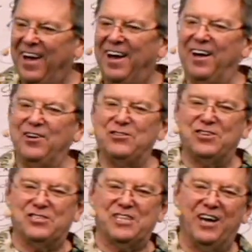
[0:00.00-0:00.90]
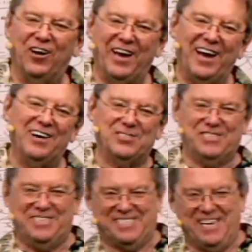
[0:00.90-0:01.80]
I used to sell
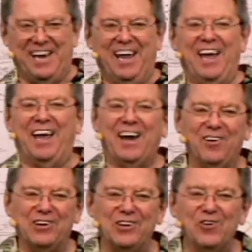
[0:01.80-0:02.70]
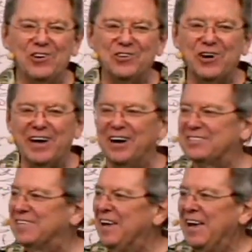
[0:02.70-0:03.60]
houses, and I would go into a
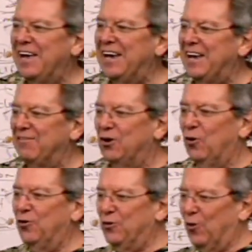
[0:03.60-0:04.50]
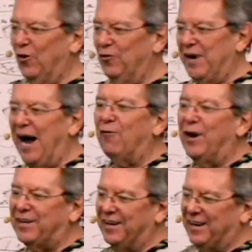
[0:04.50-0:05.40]
house, and it'd have a hole in the wall. Now, I
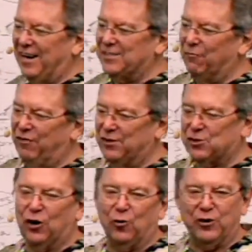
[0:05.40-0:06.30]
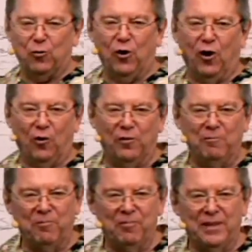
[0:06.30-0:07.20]
recognize the fist hole in the wall.
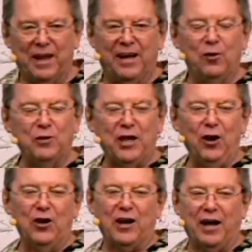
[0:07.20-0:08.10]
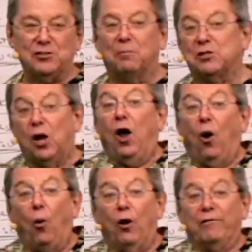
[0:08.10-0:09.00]
I know what they look like. Somebody said,
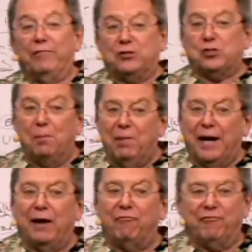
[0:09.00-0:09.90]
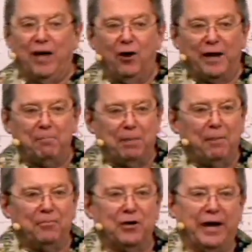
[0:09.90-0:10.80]
well, somebody fell and
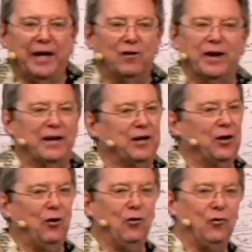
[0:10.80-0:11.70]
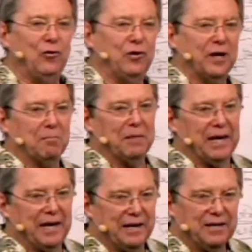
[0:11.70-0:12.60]
bumped their head on that. No, you got
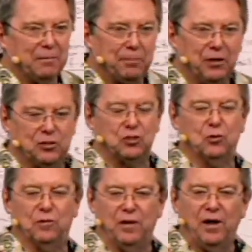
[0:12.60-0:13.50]
mad, and you punched a